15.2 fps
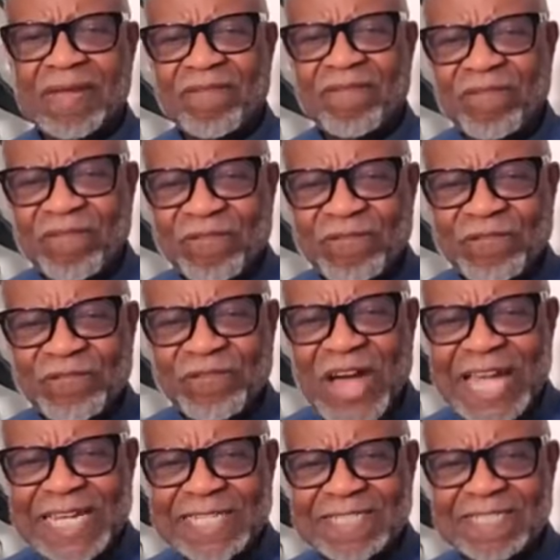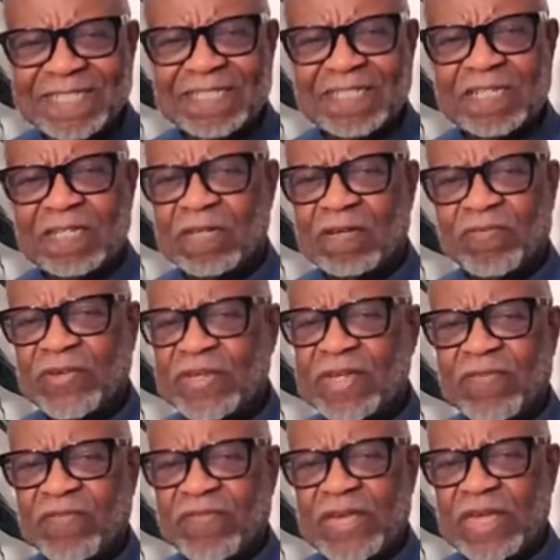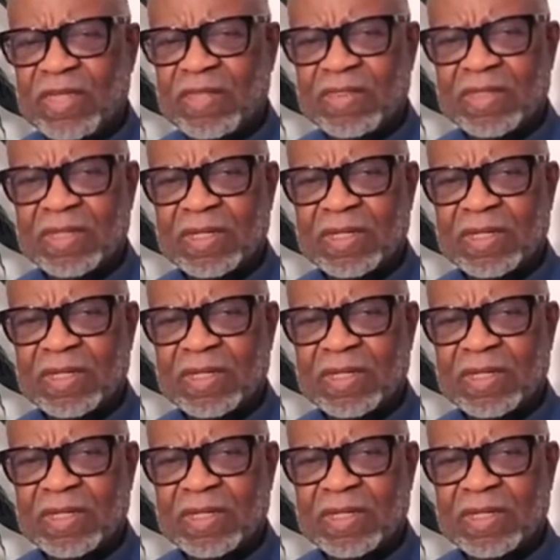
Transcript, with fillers: Fight for your faith.